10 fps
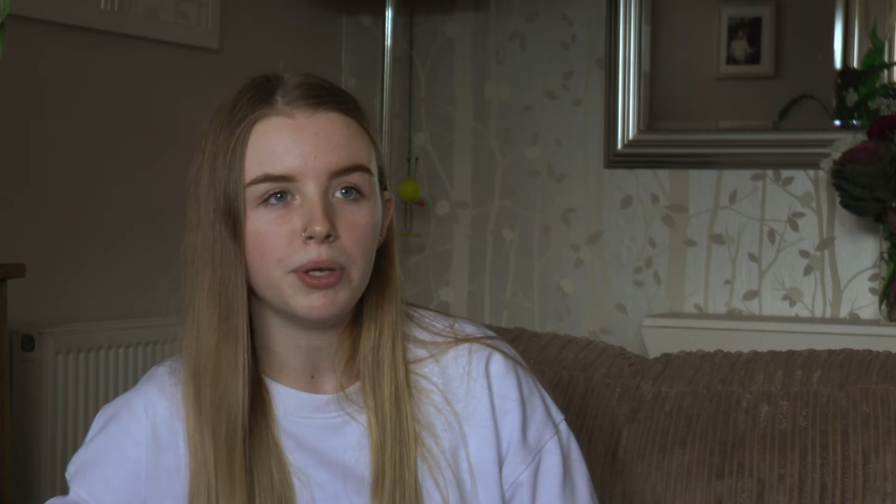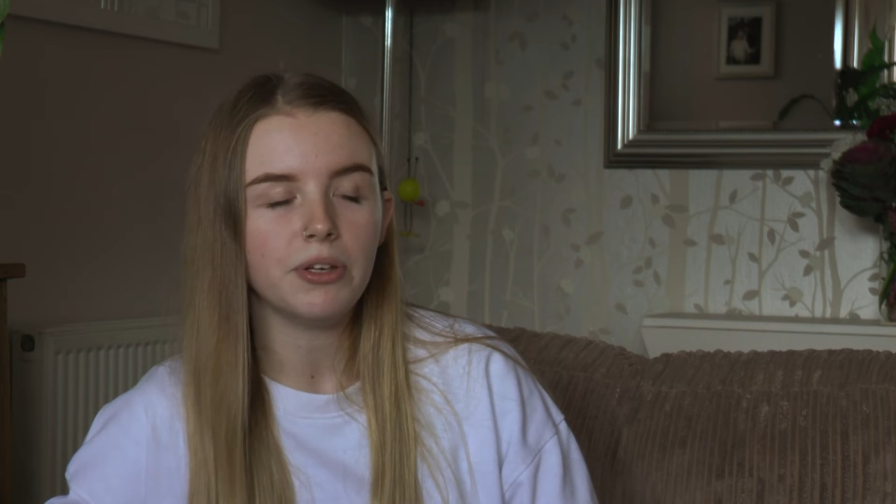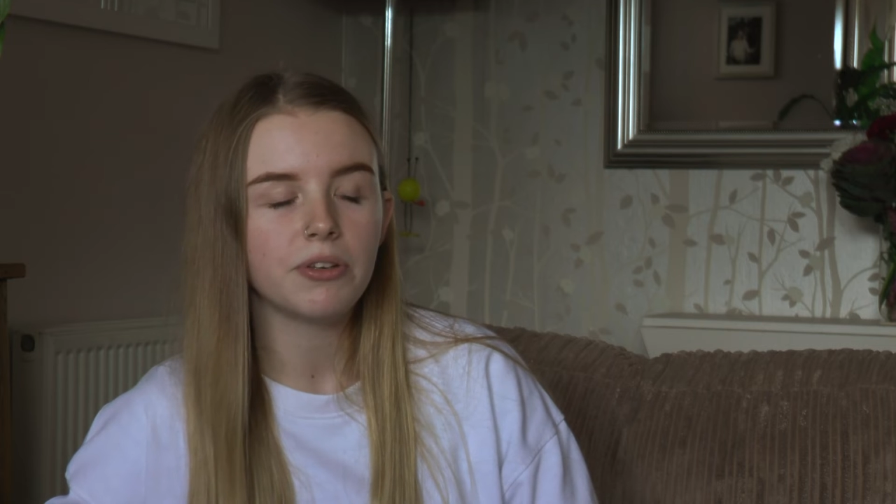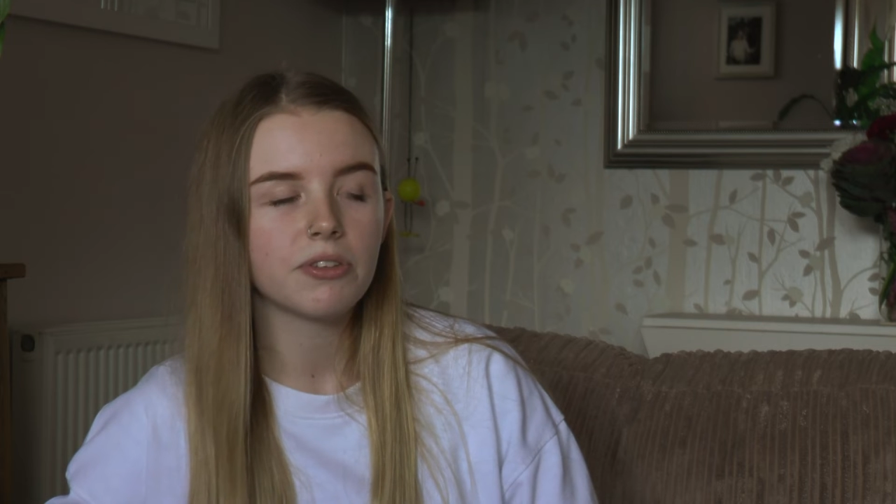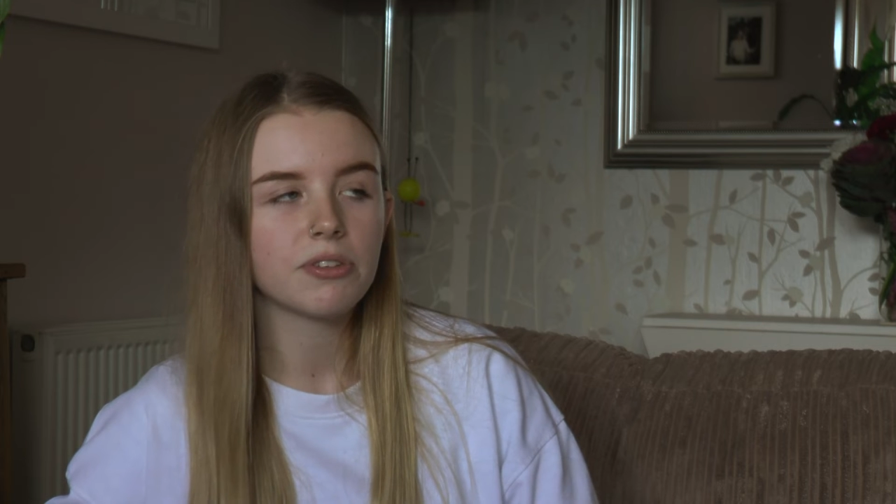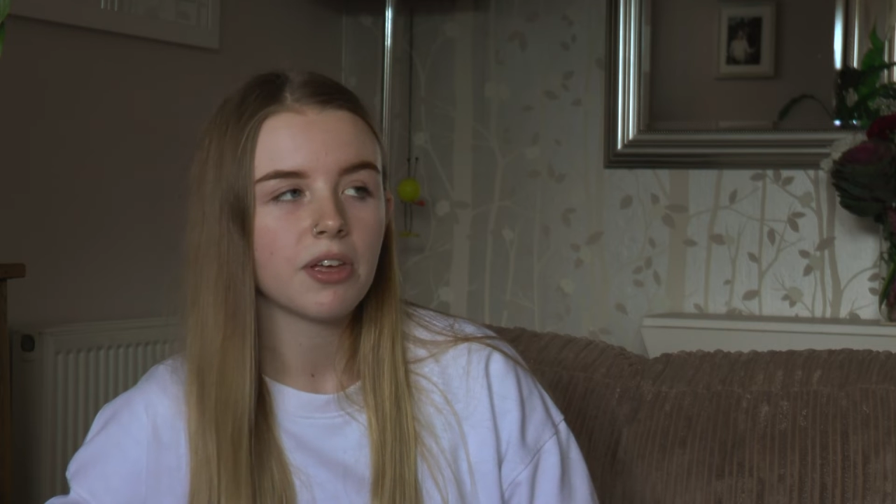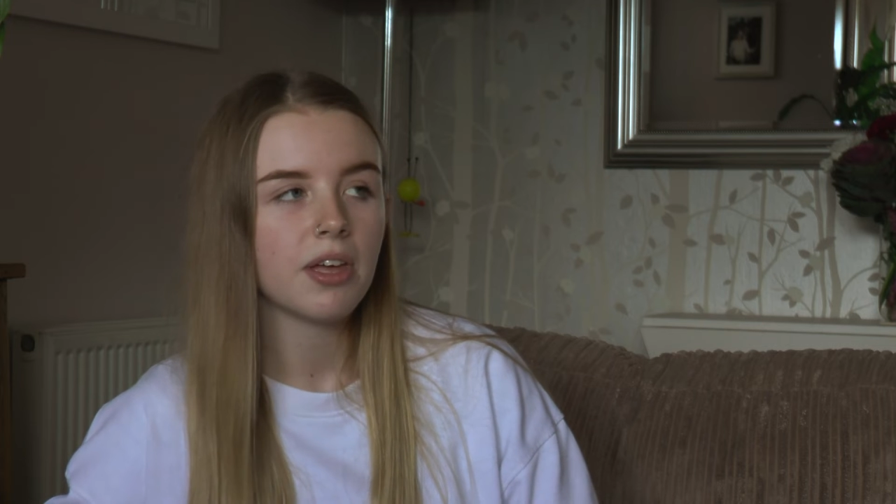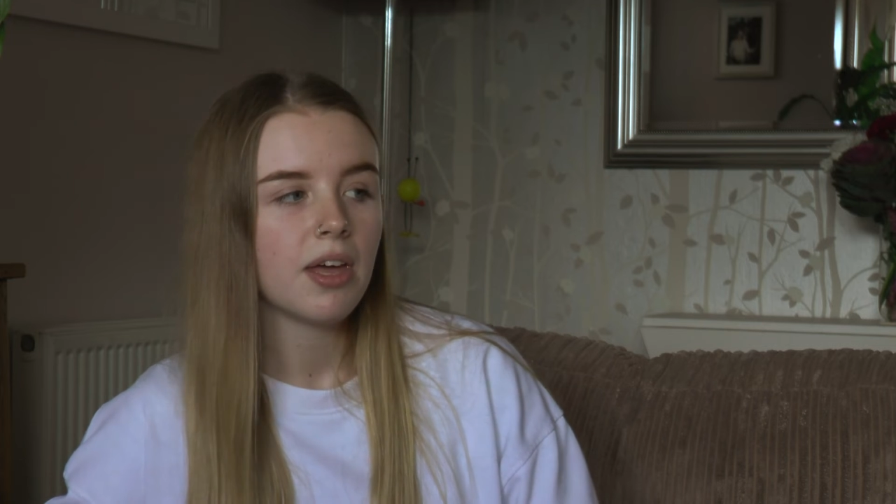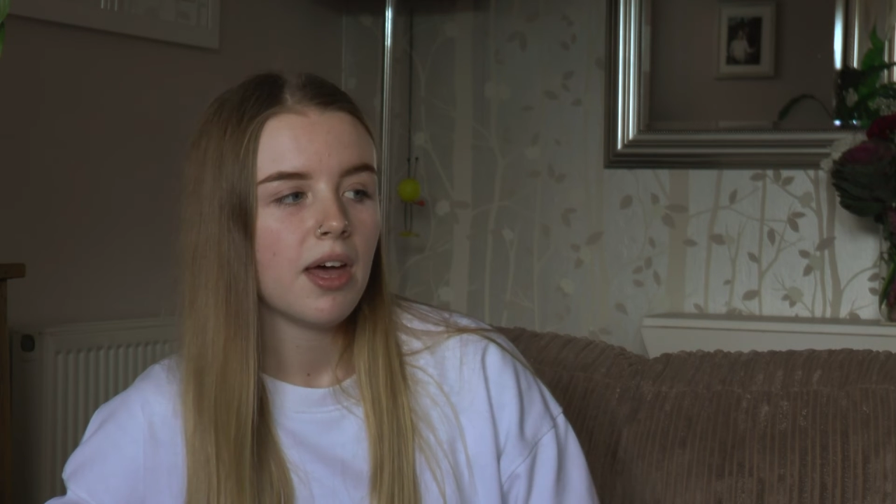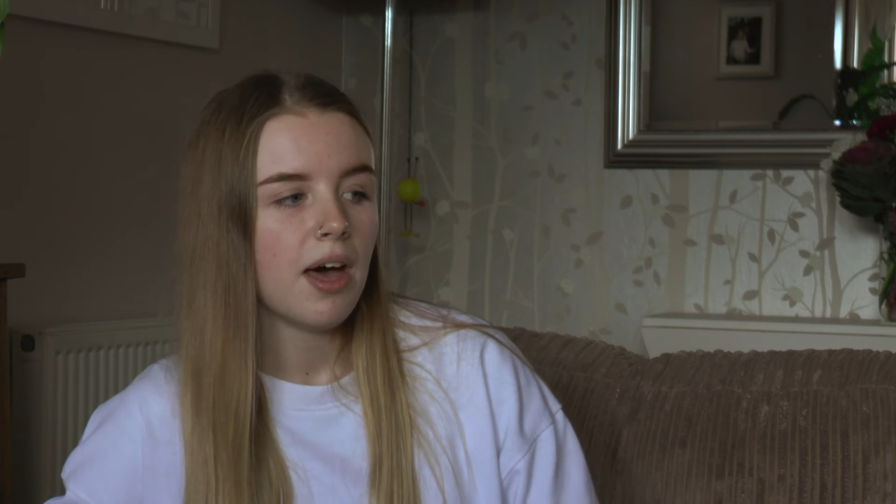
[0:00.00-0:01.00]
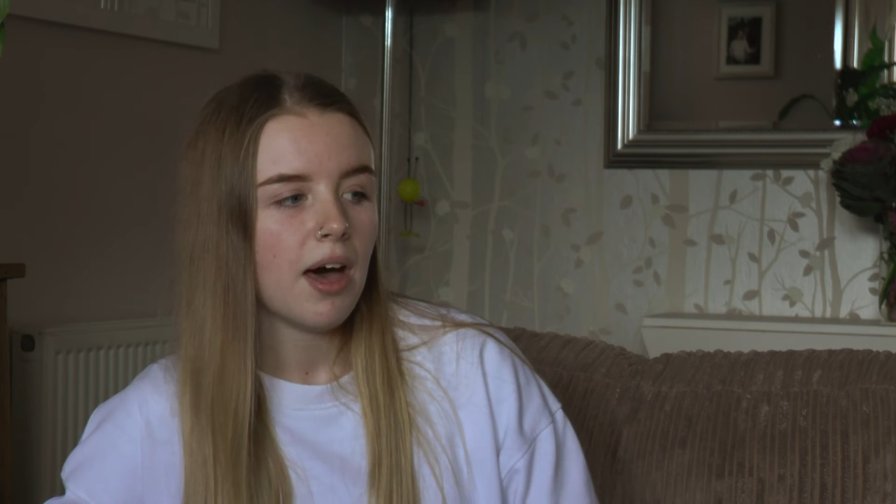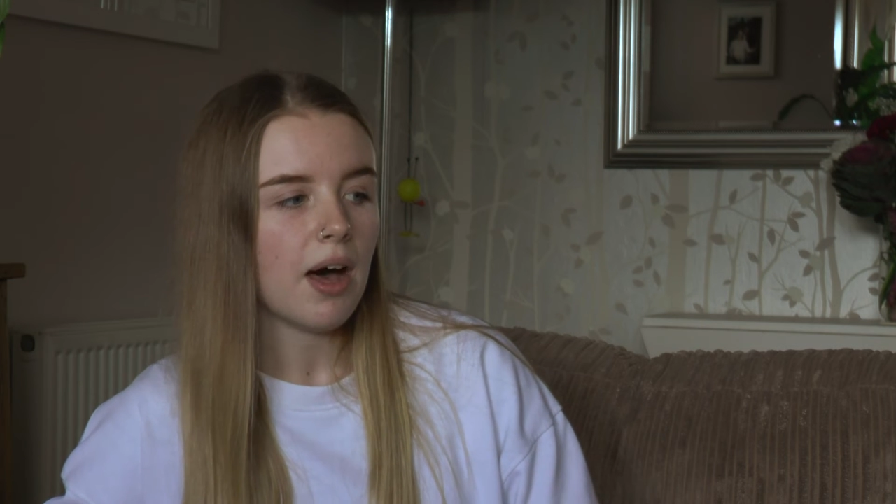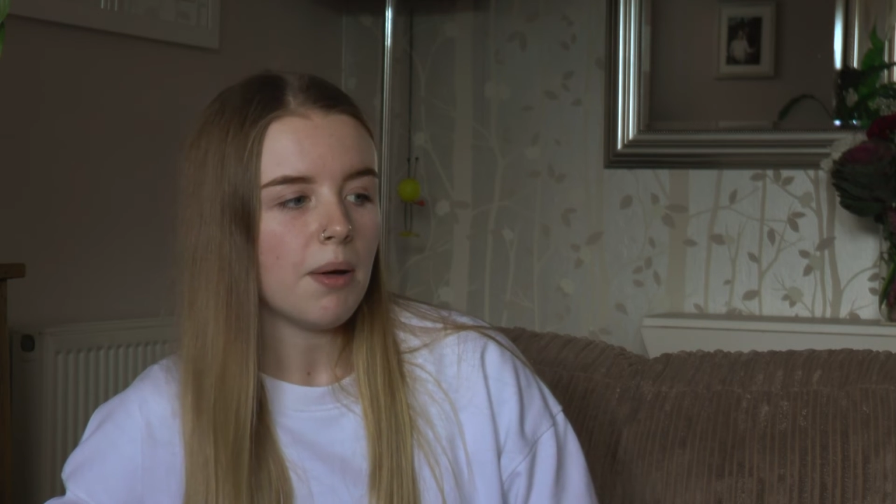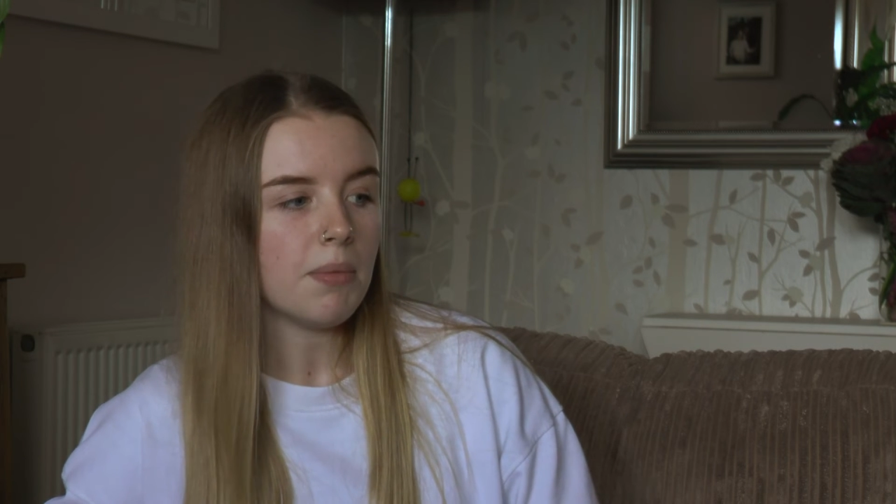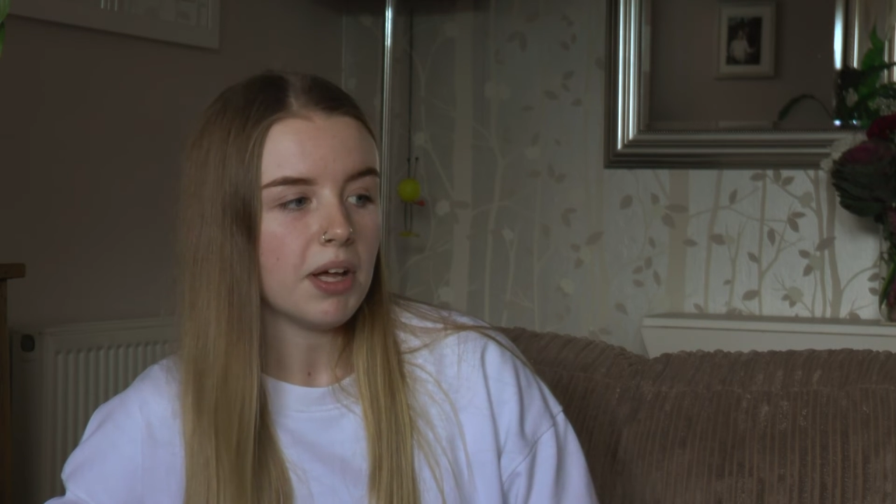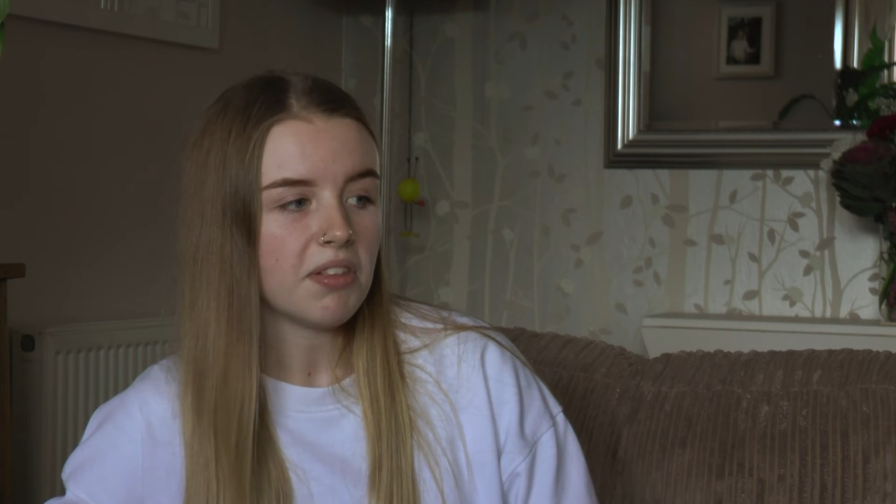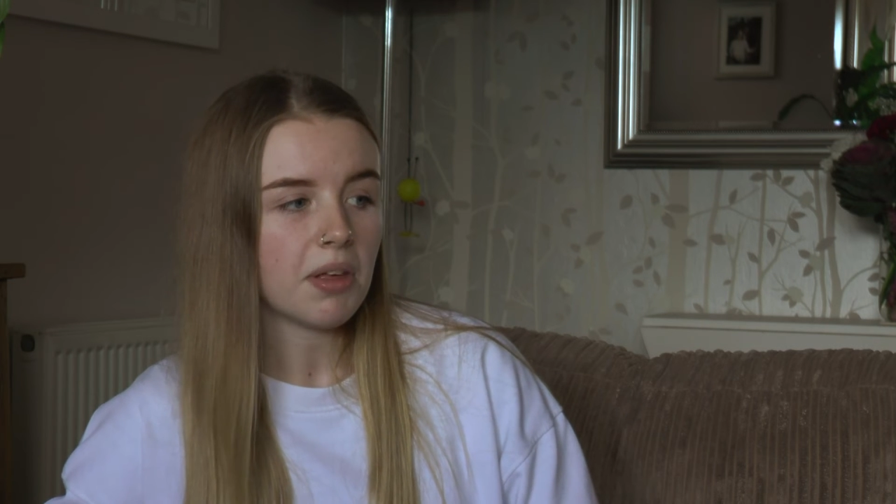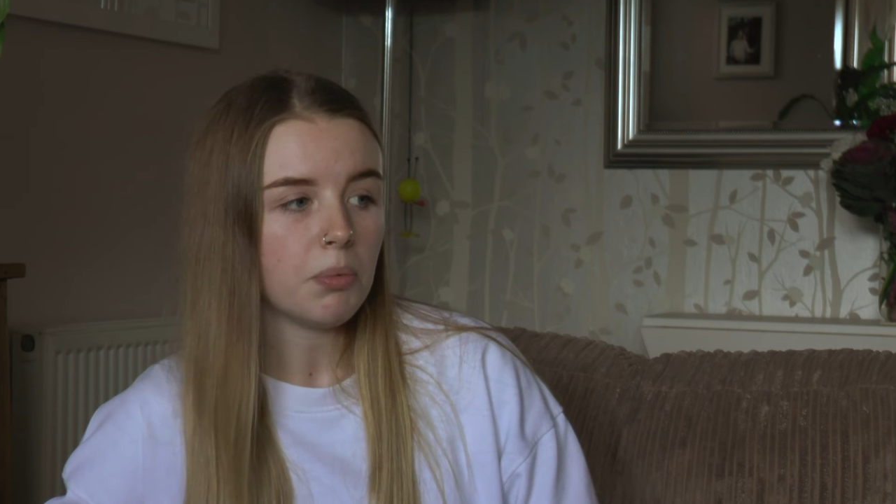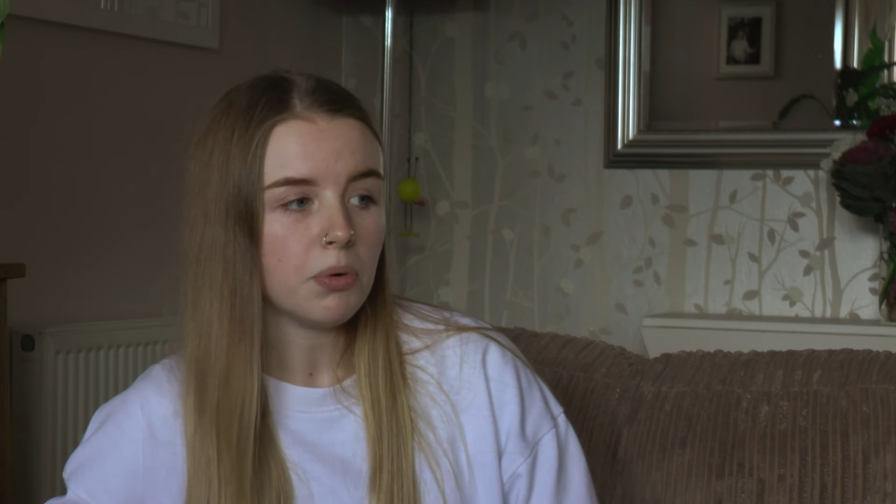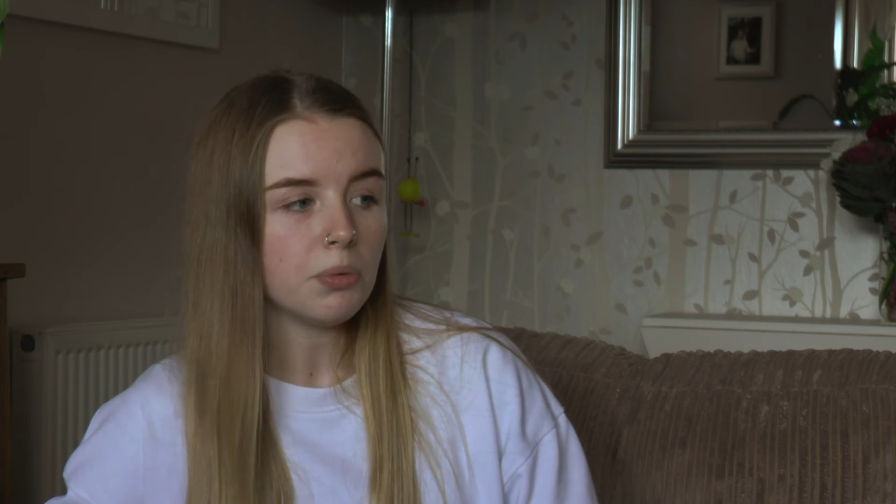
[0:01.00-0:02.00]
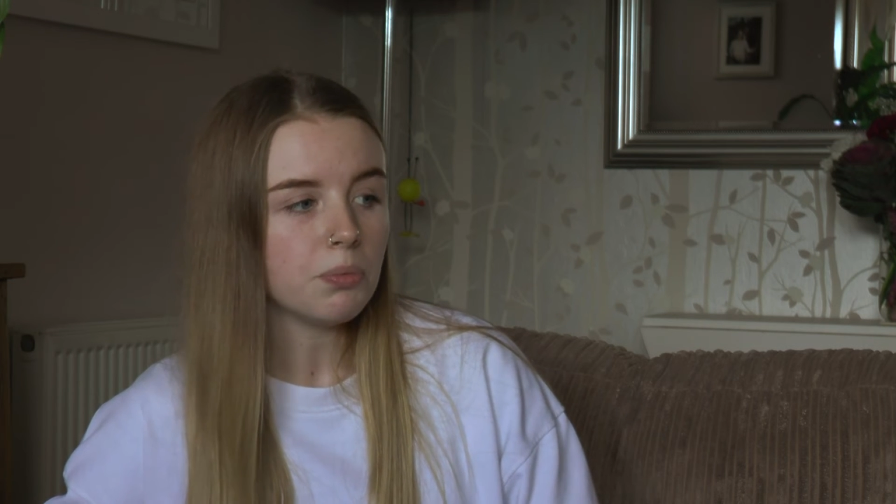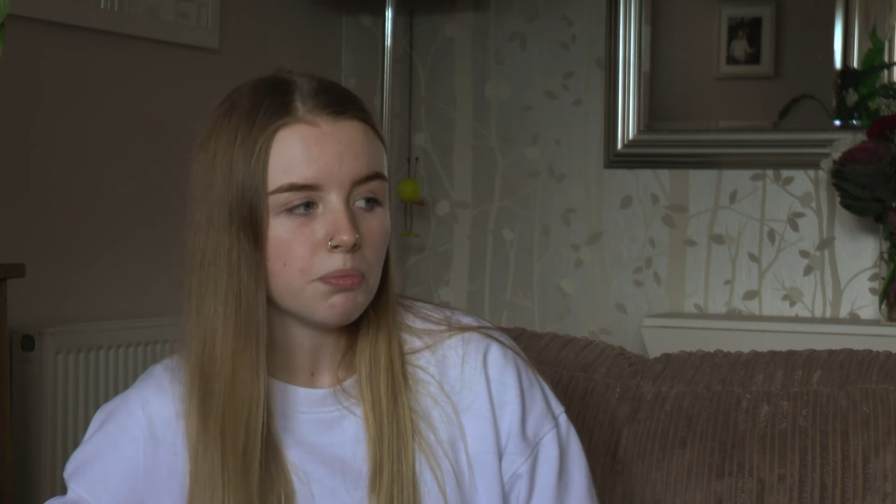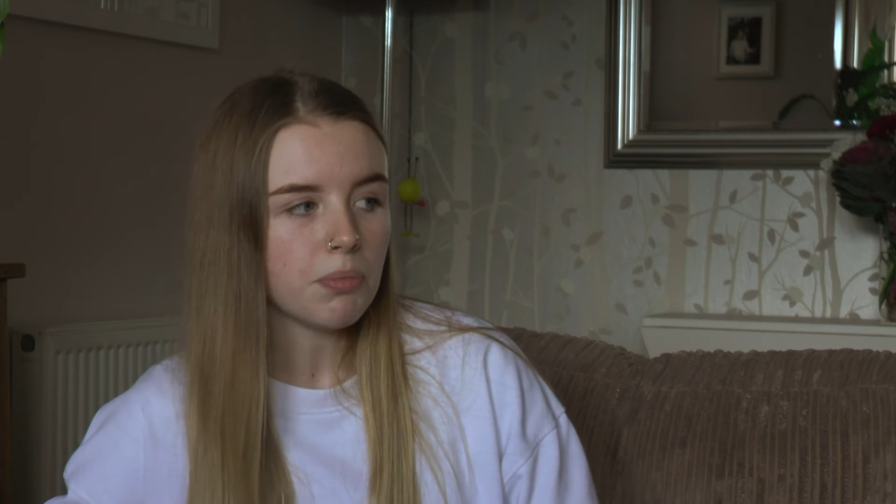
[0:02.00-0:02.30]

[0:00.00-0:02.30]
boost. I said, well,